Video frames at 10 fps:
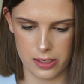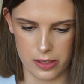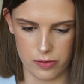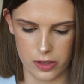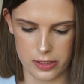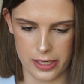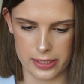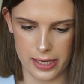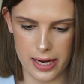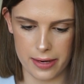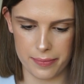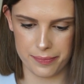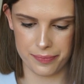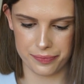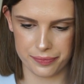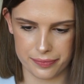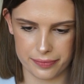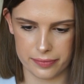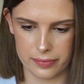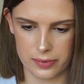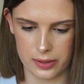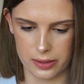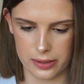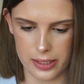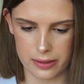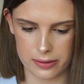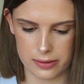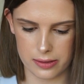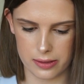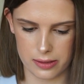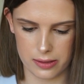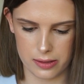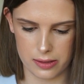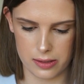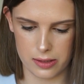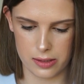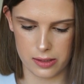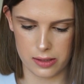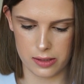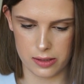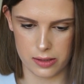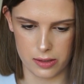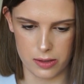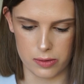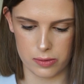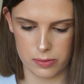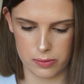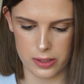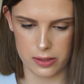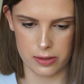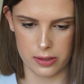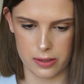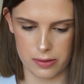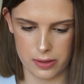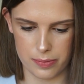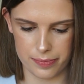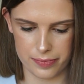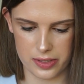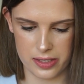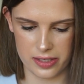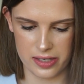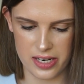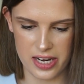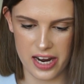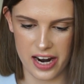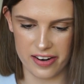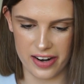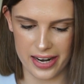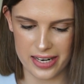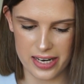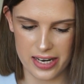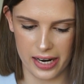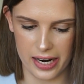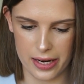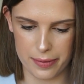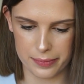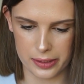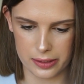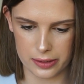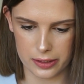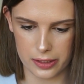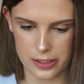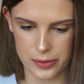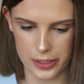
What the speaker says: and rotate that. Next. Oh, why did I do that? Nope. Alright, I'm going to go into